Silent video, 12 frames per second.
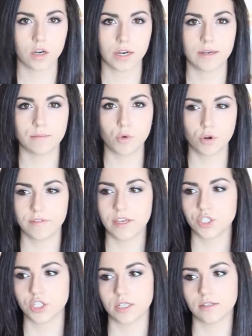All right,
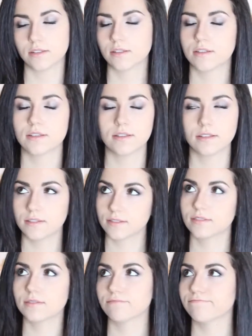motivation.
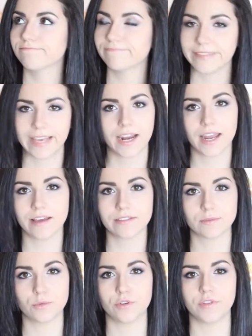You gotta have
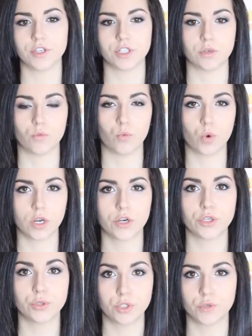some motivation. What
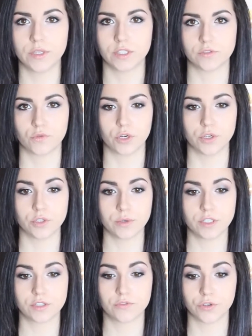are you doing this for? Are you
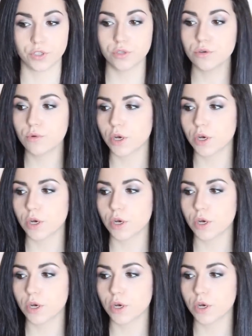doing this for you?